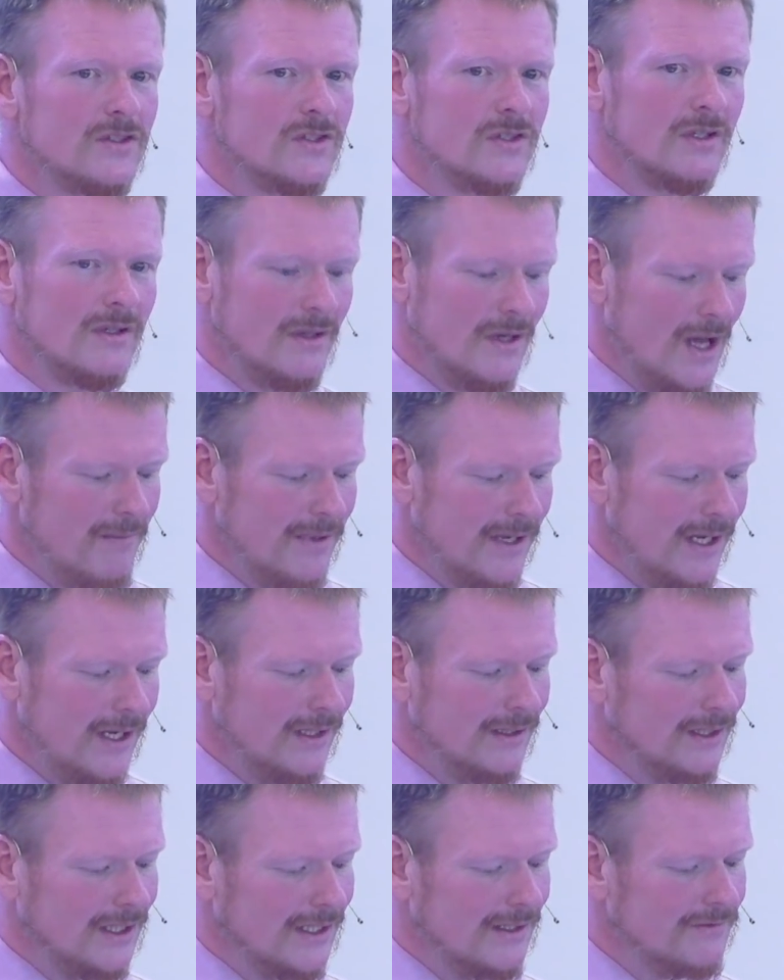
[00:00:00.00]
should not
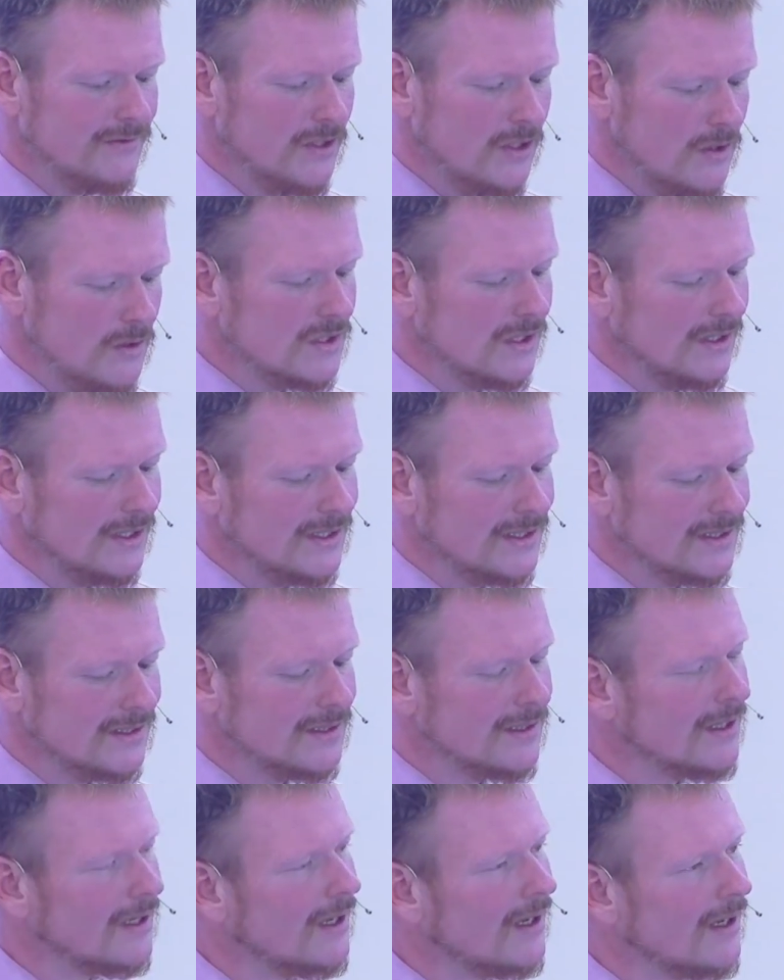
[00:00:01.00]
be left
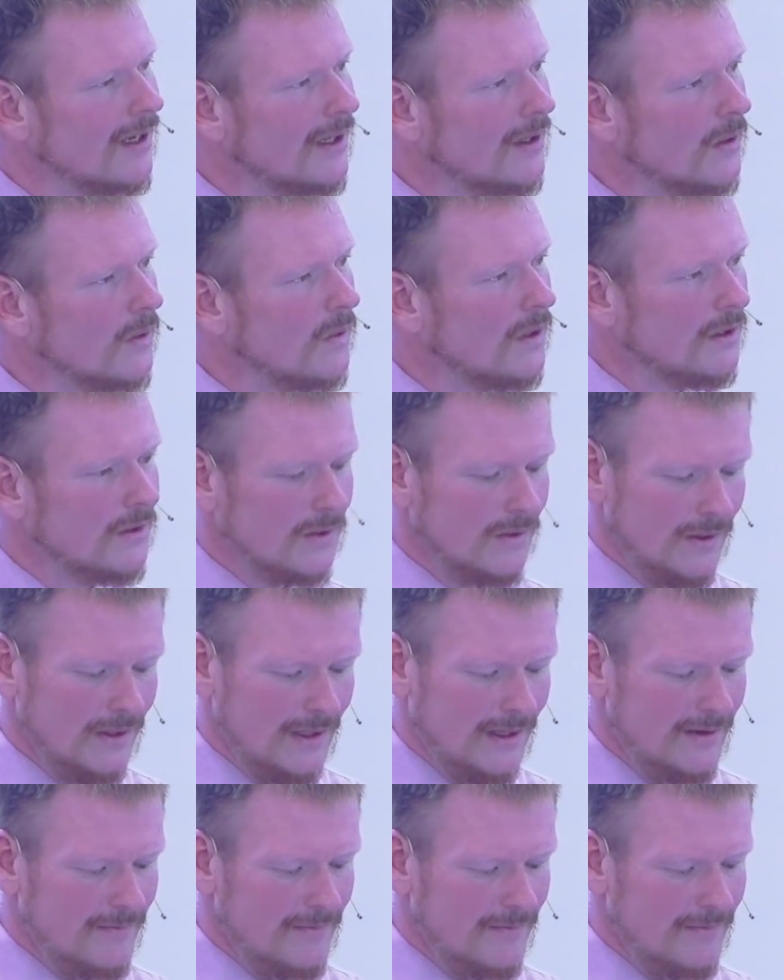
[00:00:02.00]
useless, end quote.